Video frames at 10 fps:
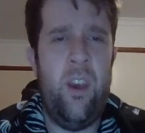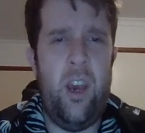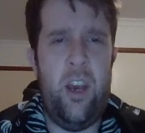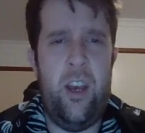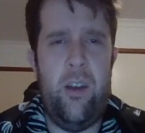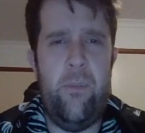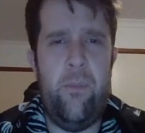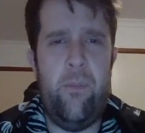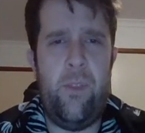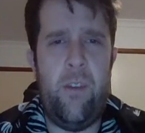
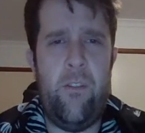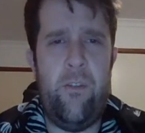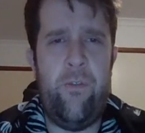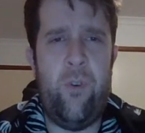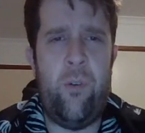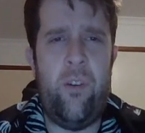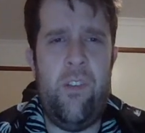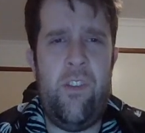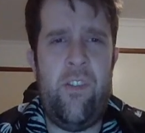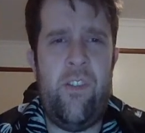Um, 4 and
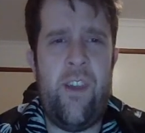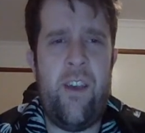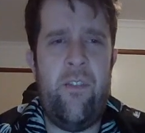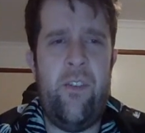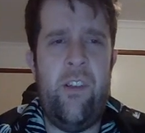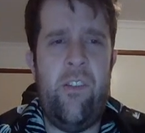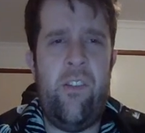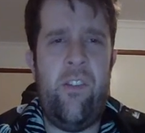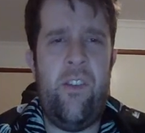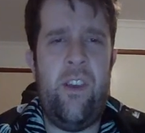7
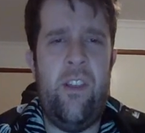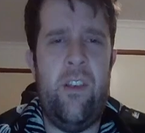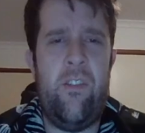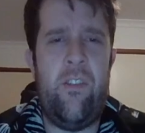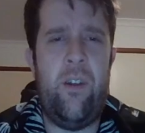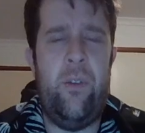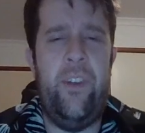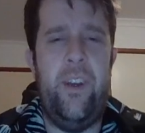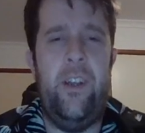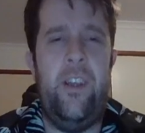see this cell
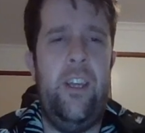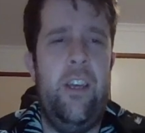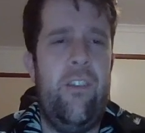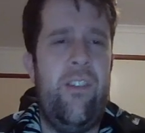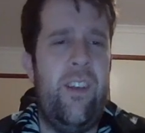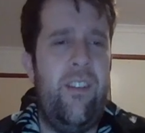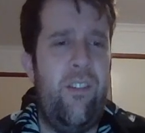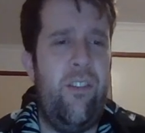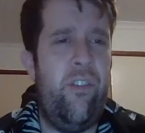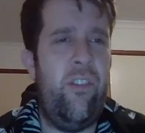down here, so that's a
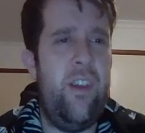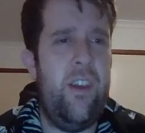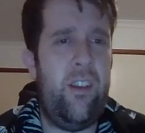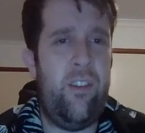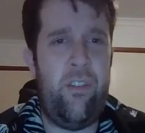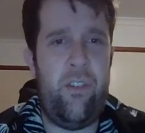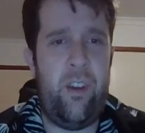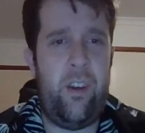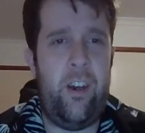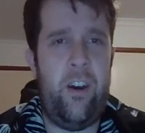6.
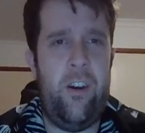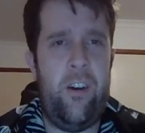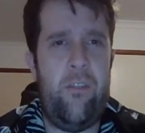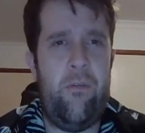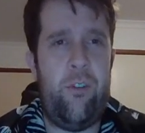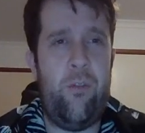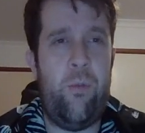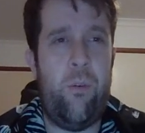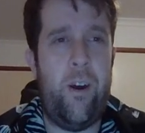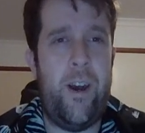I can't
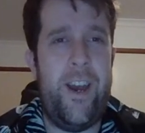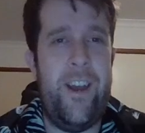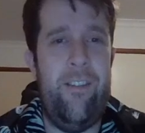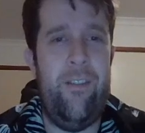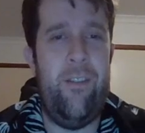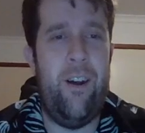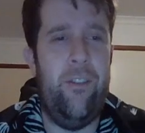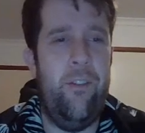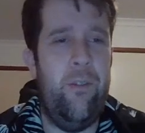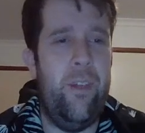quite
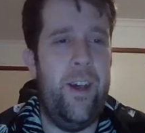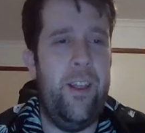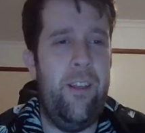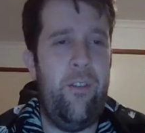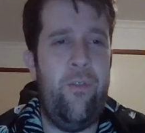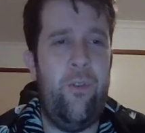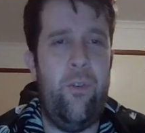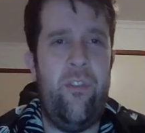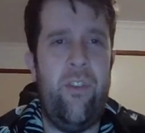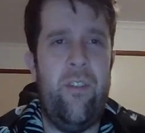undo that. That's a 4
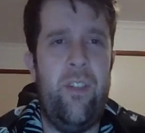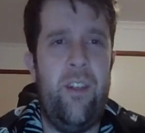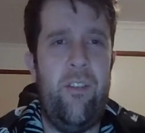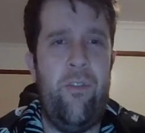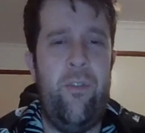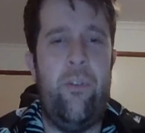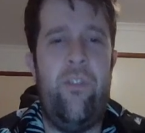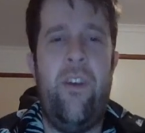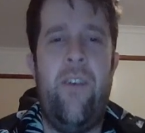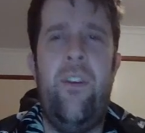7. That's a 4
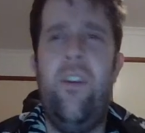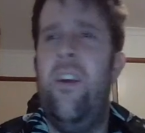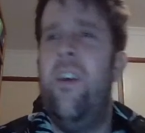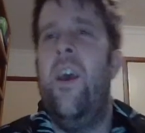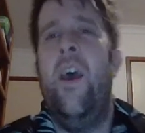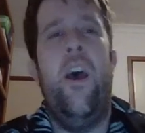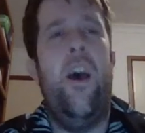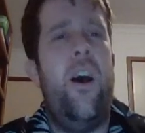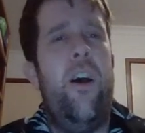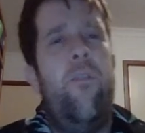7.
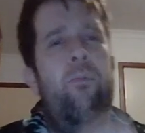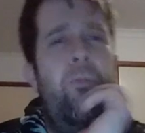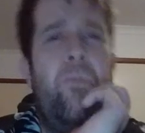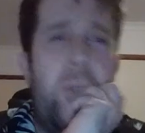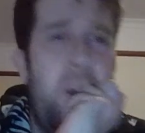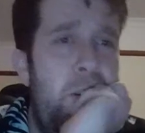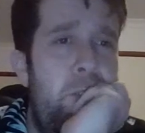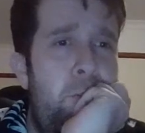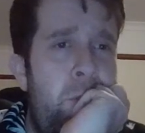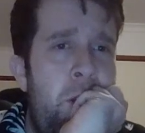Um,
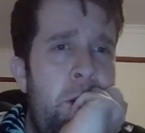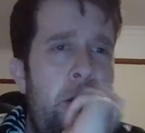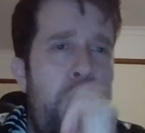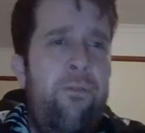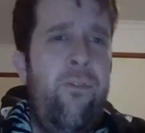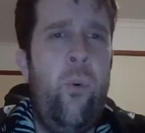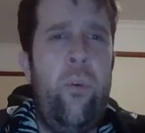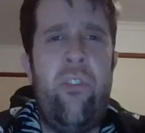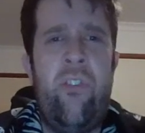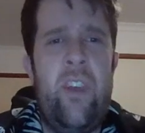4
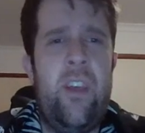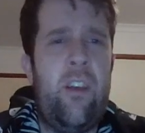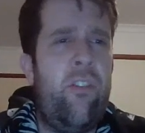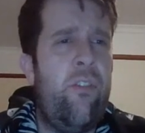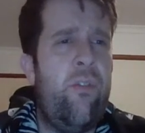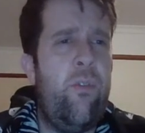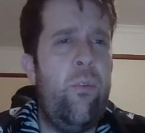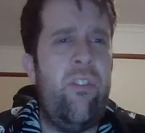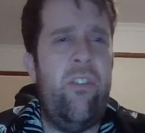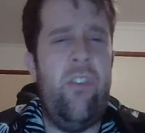6. 4
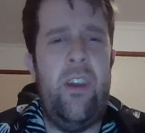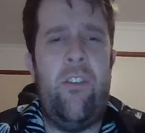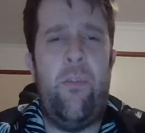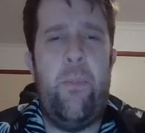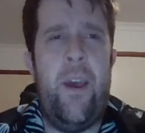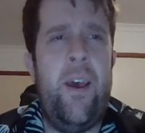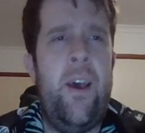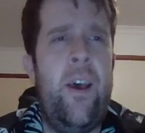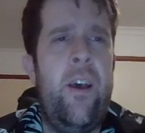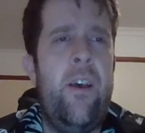6
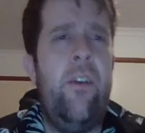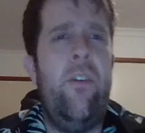pair.